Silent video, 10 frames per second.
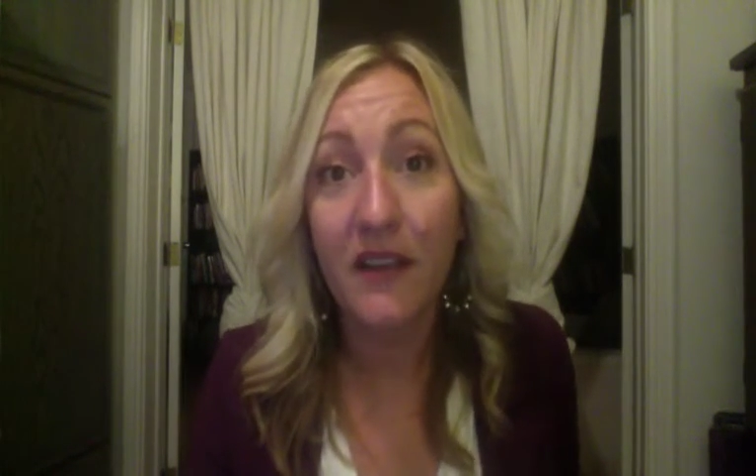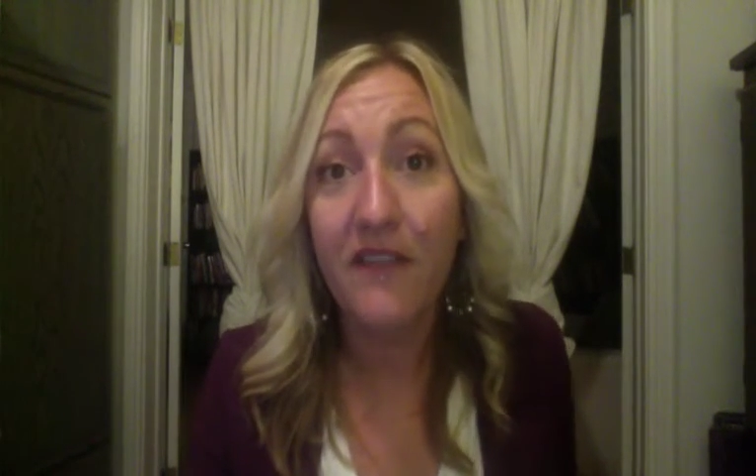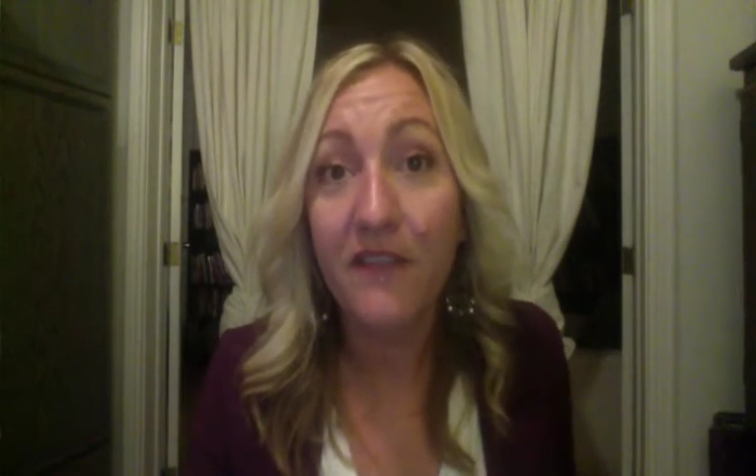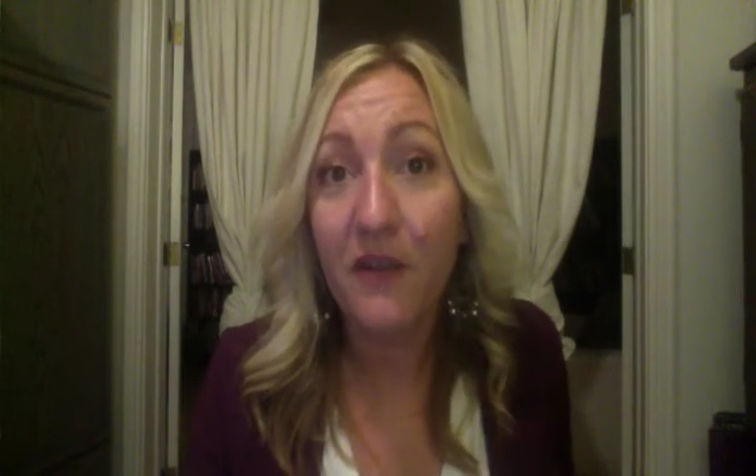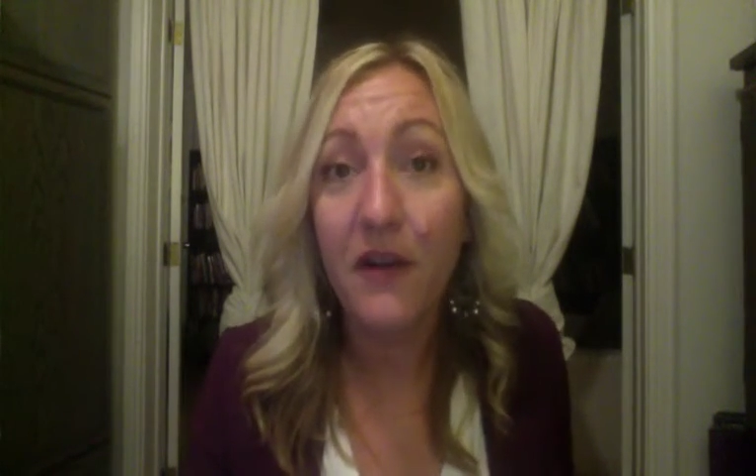
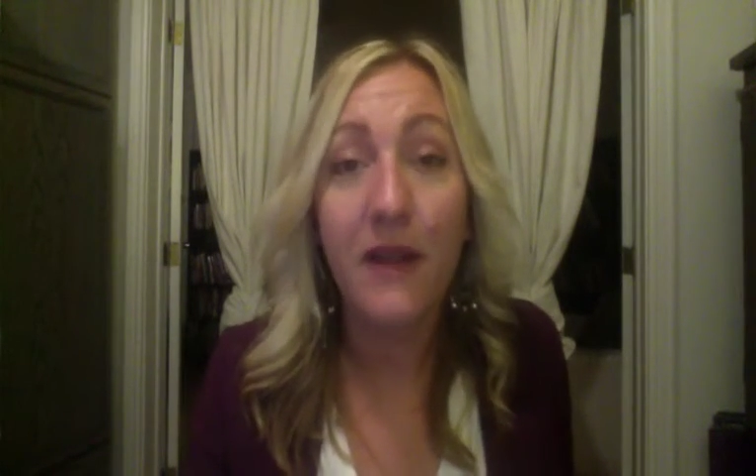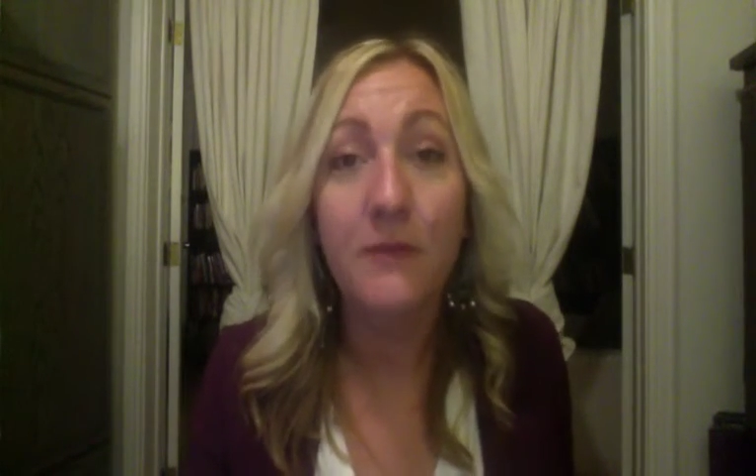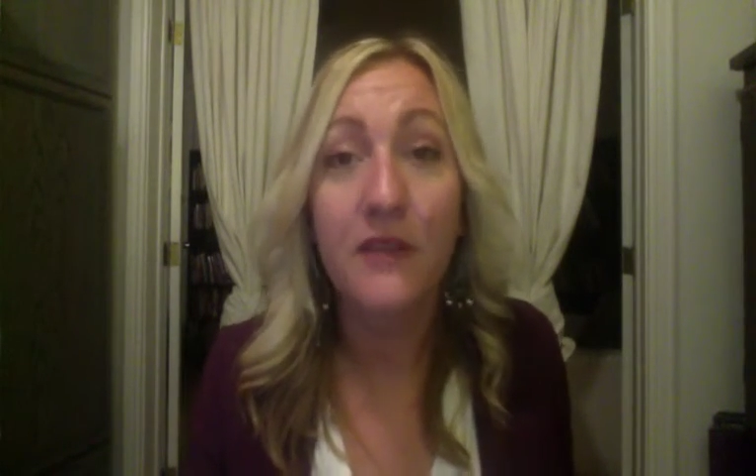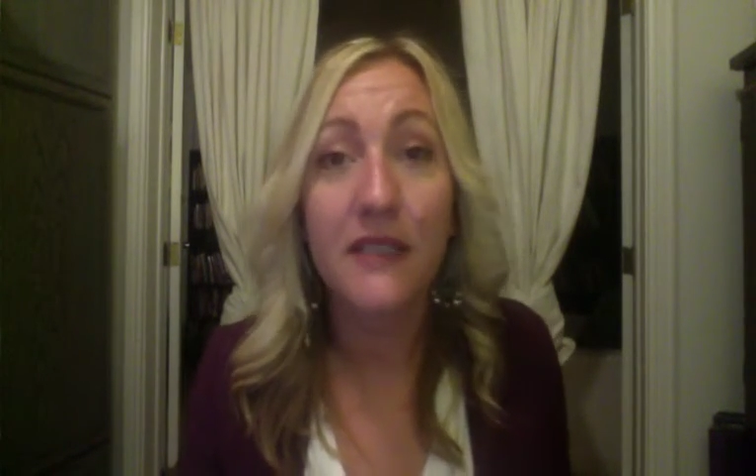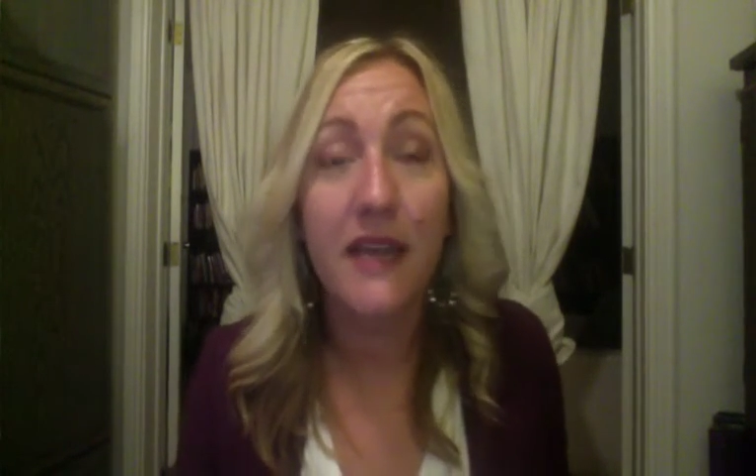that phone and I'm
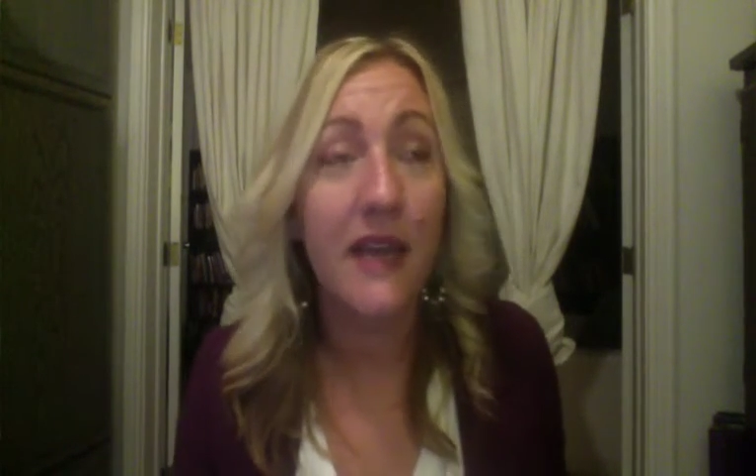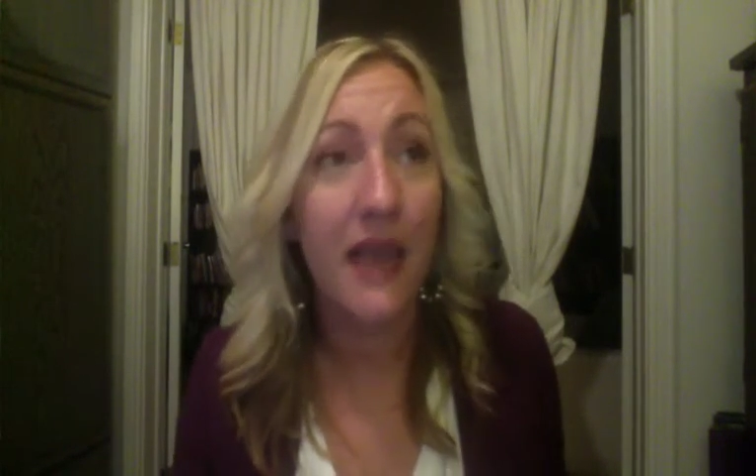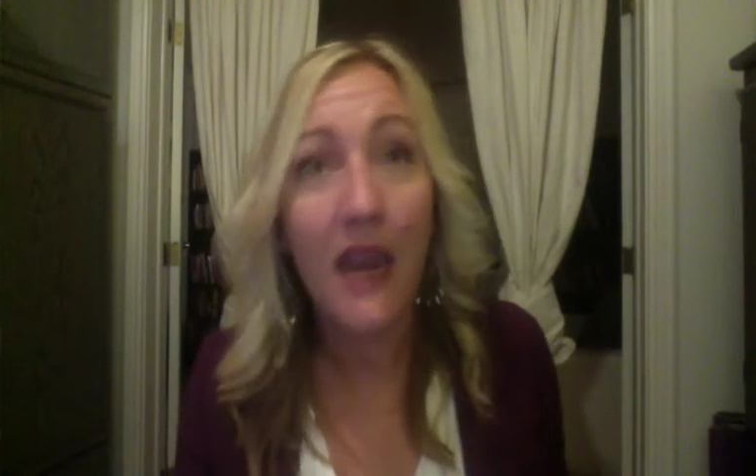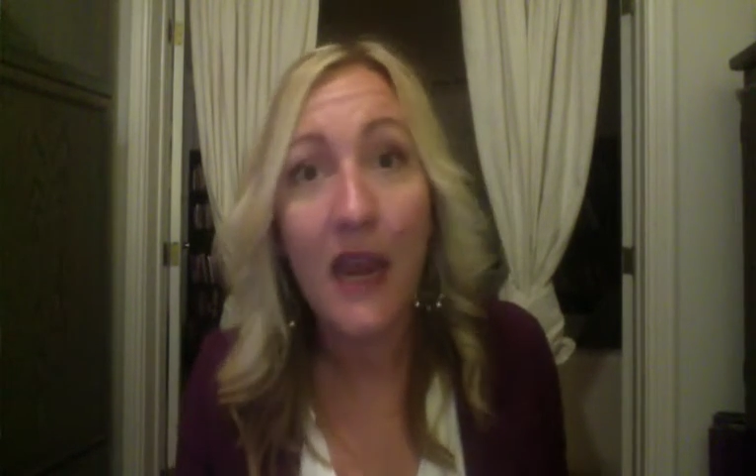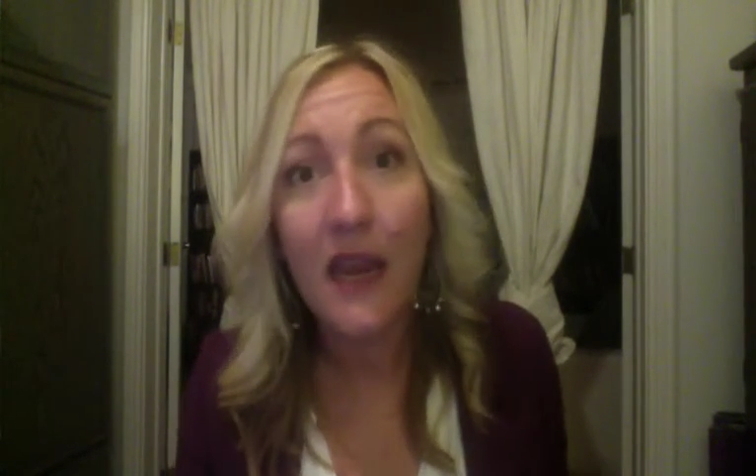just like,
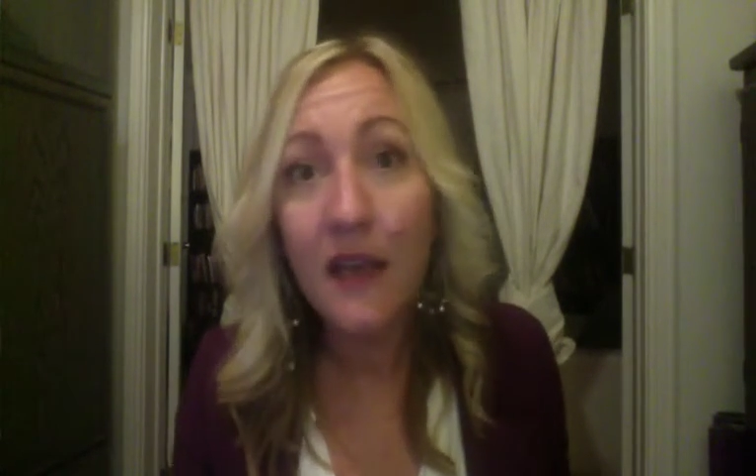hey,